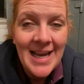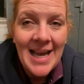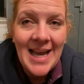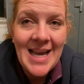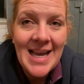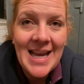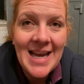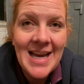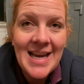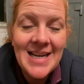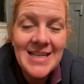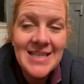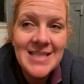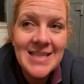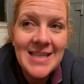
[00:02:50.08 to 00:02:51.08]

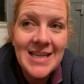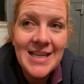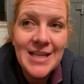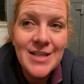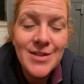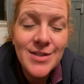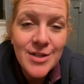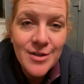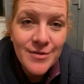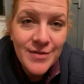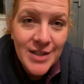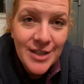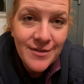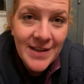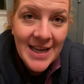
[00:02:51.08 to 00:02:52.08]
And the
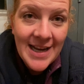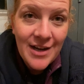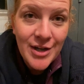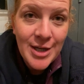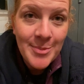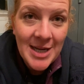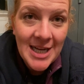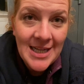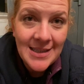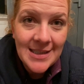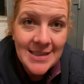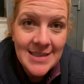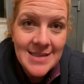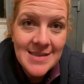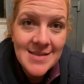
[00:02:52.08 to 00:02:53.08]
conservative county
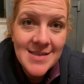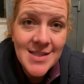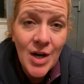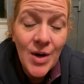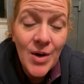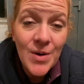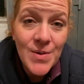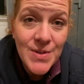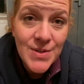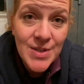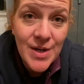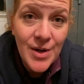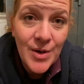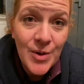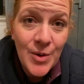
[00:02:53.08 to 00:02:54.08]
ballots
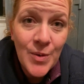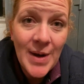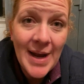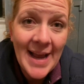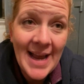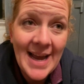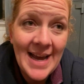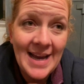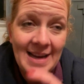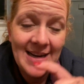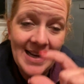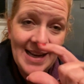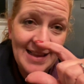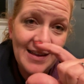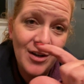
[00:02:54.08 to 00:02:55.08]
also had
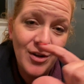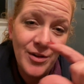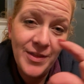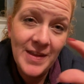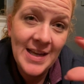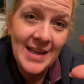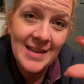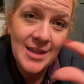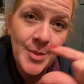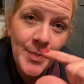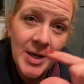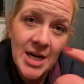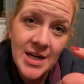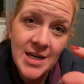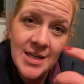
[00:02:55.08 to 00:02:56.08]
a little thing at the
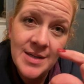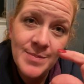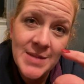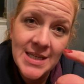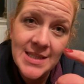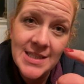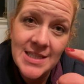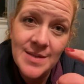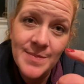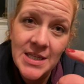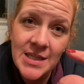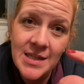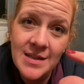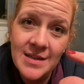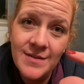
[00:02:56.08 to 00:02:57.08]
bottom that the
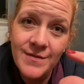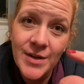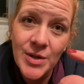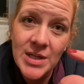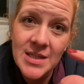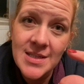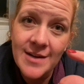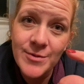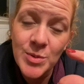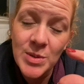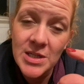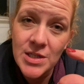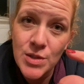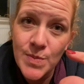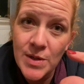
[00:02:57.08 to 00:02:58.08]
Dominion voting
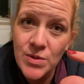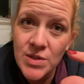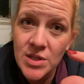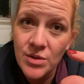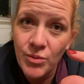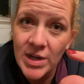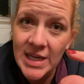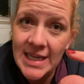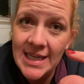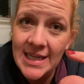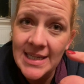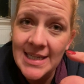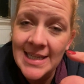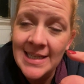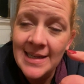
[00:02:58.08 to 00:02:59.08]
software is supposed to
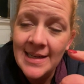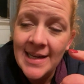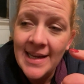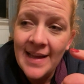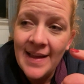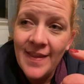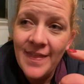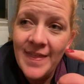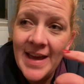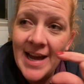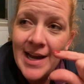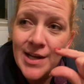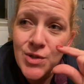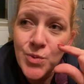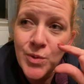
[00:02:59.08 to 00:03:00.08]
read
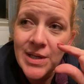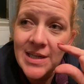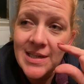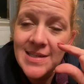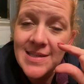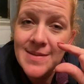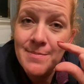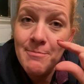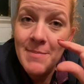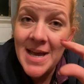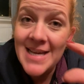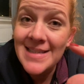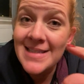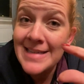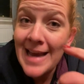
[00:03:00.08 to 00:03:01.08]
that was
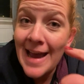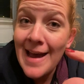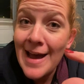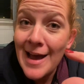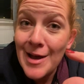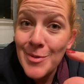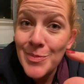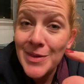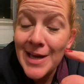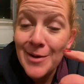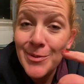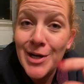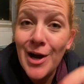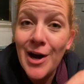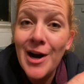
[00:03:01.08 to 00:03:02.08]
messed up that
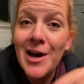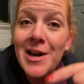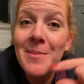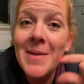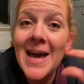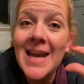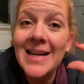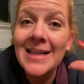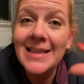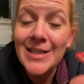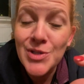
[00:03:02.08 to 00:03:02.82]
would automatically